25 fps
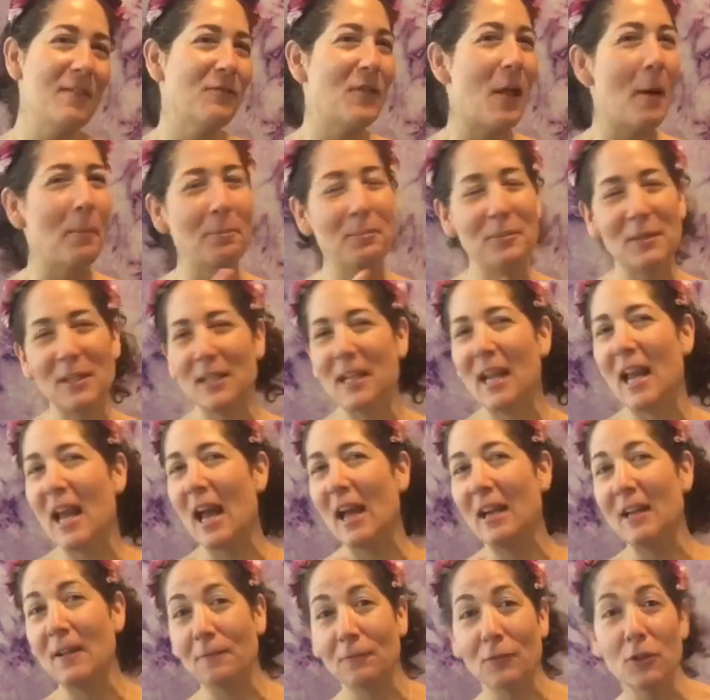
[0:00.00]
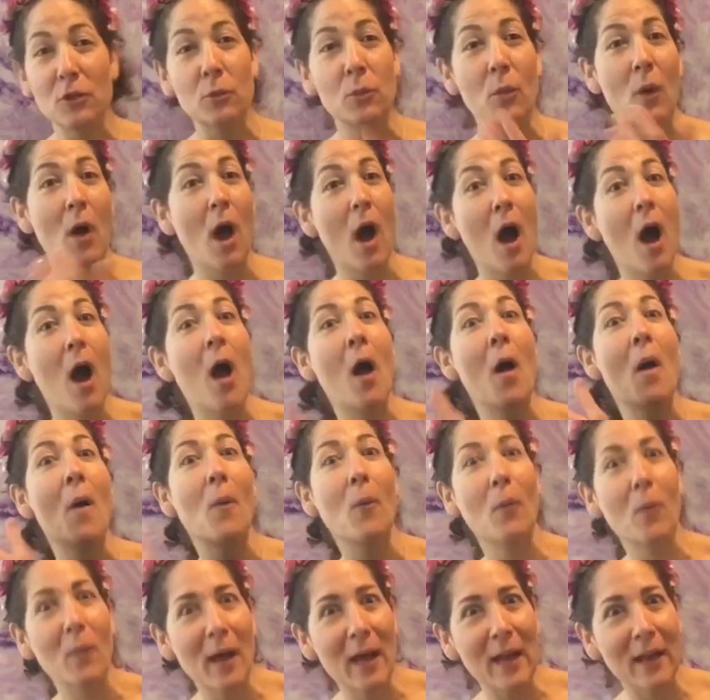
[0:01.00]
he flopped it and it flew
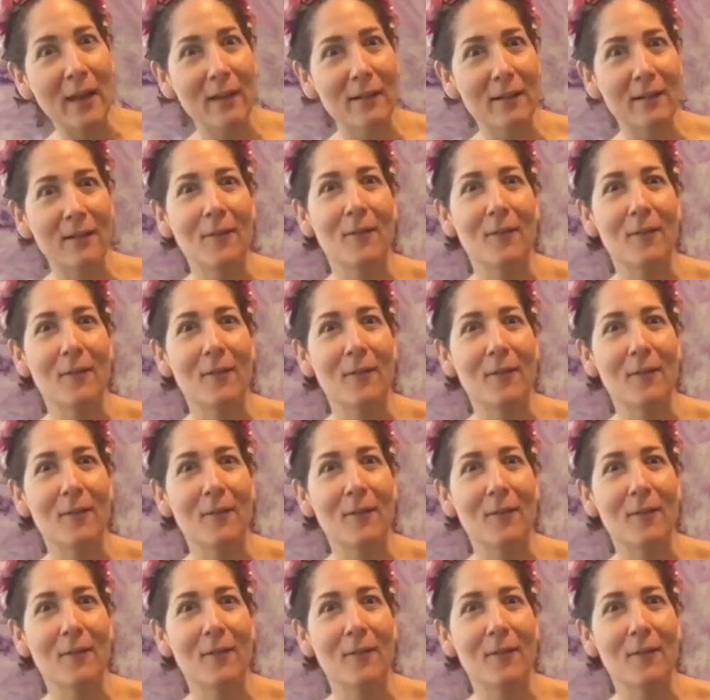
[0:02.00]
away.